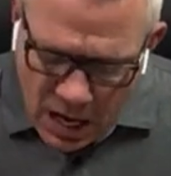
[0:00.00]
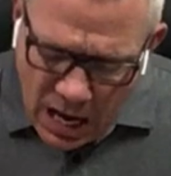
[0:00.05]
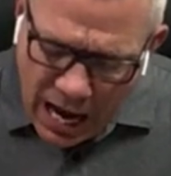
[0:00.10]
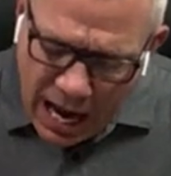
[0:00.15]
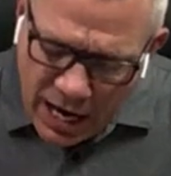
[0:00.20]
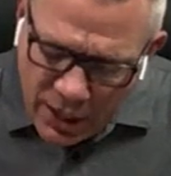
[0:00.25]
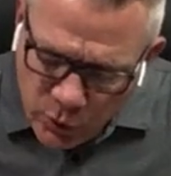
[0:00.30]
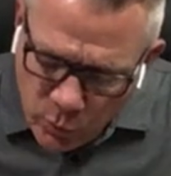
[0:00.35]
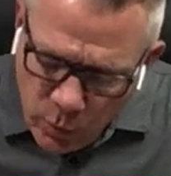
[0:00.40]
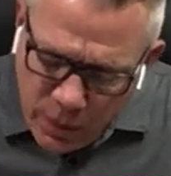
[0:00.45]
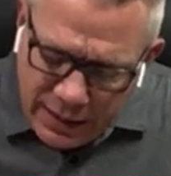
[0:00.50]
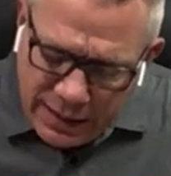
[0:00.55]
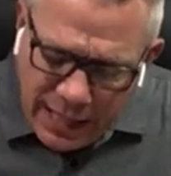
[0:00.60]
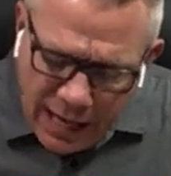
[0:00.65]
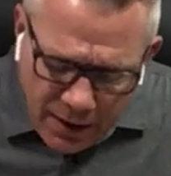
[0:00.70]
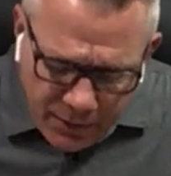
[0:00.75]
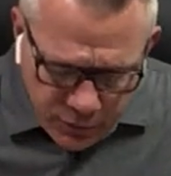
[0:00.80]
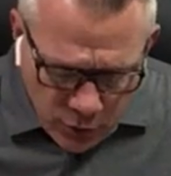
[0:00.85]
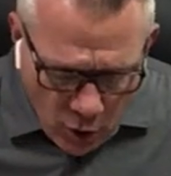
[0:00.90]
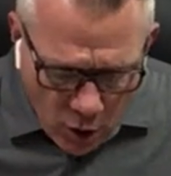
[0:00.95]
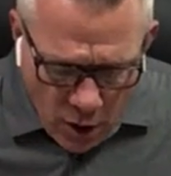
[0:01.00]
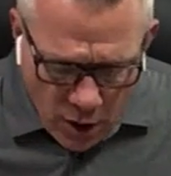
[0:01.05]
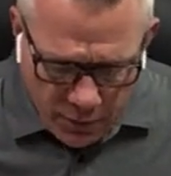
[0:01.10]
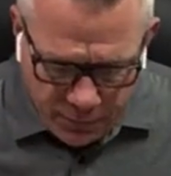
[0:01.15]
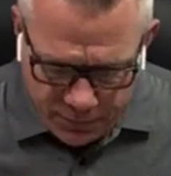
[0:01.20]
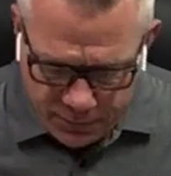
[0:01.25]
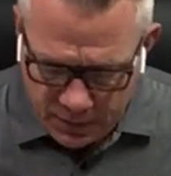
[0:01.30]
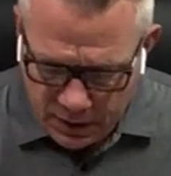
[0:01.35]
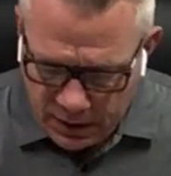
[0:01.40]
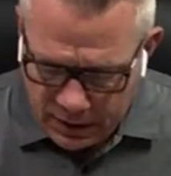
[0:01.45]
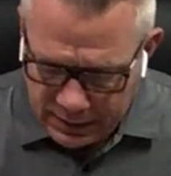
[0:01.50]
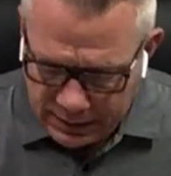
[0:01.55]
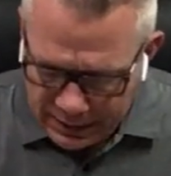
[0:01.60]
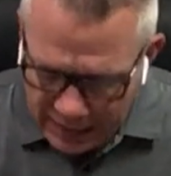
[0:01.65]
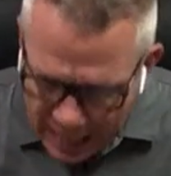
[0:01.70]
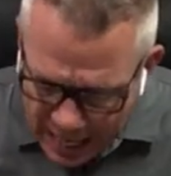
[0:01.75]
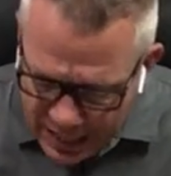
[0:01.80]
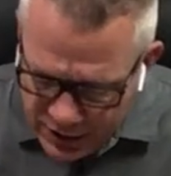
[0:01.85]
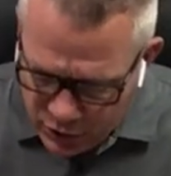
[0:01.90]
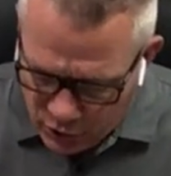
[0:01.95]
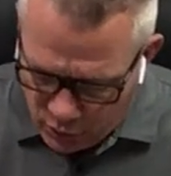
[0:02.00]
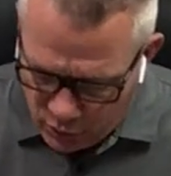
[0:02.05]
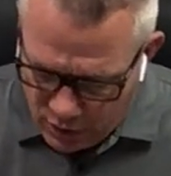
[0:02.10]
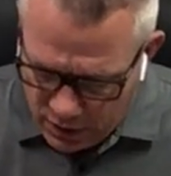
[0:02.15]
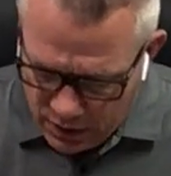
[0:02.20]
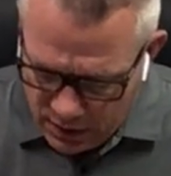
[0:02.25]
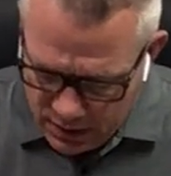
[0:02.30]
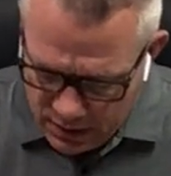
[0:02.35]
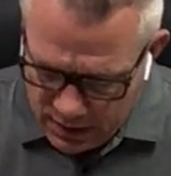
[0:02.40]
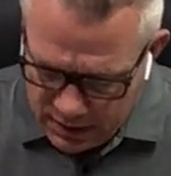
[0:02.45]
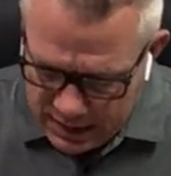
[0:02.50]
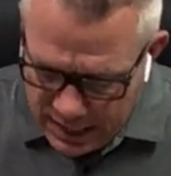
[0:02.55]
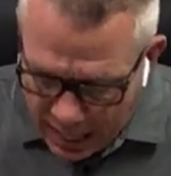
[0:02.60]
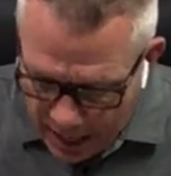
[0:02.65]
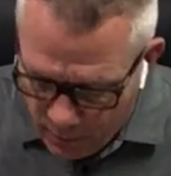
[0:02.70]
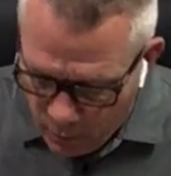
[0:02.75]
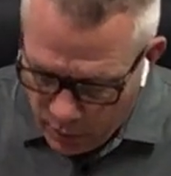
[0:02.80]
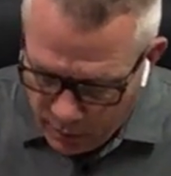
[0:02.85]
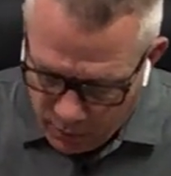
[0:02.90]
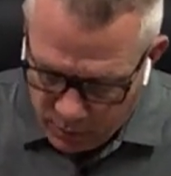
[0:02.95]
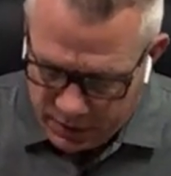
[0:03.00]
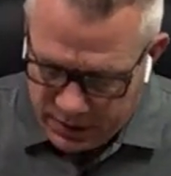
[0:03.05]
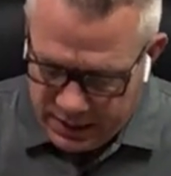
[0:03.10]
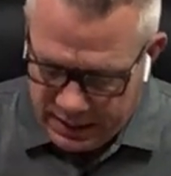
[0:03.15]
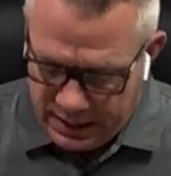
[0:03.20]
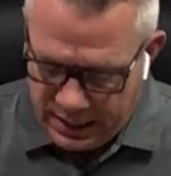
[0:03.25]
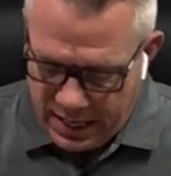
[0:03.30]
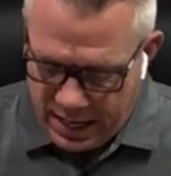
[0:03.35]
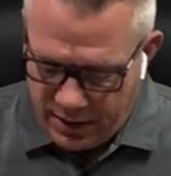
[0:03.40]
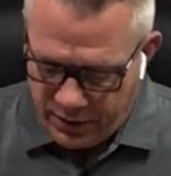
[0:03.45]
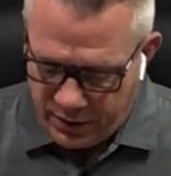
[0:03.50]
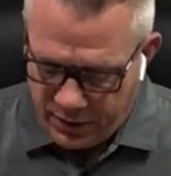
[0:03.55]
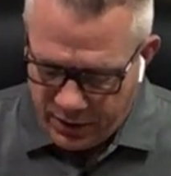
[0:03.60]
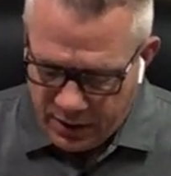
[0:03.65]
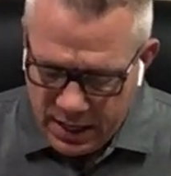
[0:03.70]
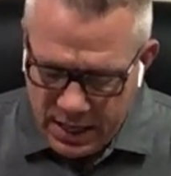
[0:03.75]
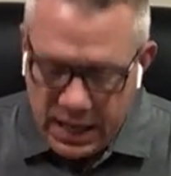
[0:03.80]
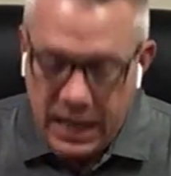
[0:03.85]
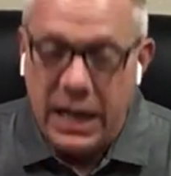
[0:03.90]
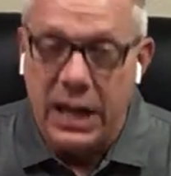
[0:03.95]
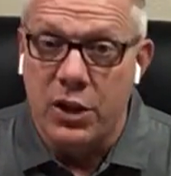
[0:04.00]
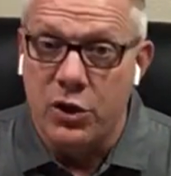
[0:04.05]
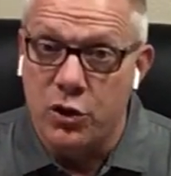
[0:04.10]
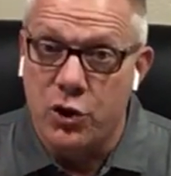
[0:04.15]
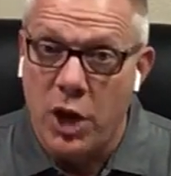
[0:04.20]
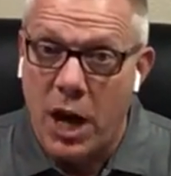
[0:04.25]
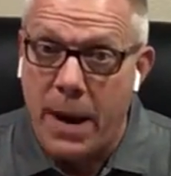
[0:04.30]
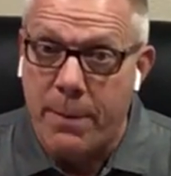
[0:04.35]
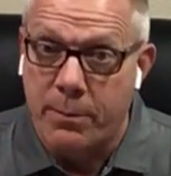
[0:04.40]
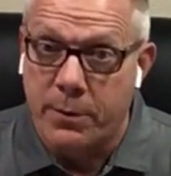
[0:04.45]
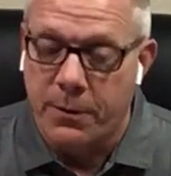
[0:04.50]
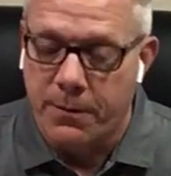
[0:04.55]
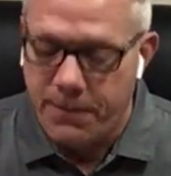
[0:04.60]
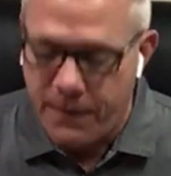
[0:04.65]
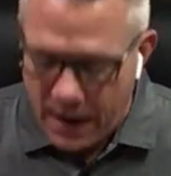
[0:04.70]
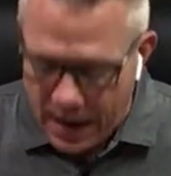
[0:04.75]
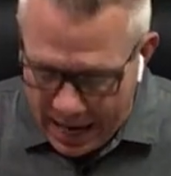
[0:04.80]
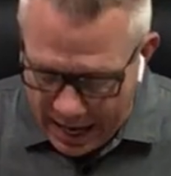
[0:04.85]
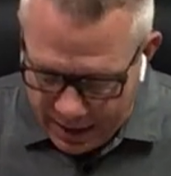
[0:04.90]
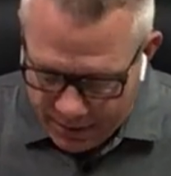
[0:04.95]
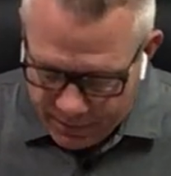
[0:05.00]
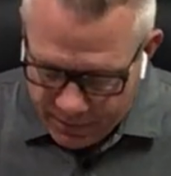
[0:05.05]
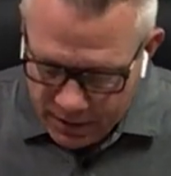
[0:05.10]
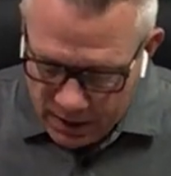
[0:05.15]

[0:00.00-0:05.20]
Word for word: As we left off last time we were together in chapter 5,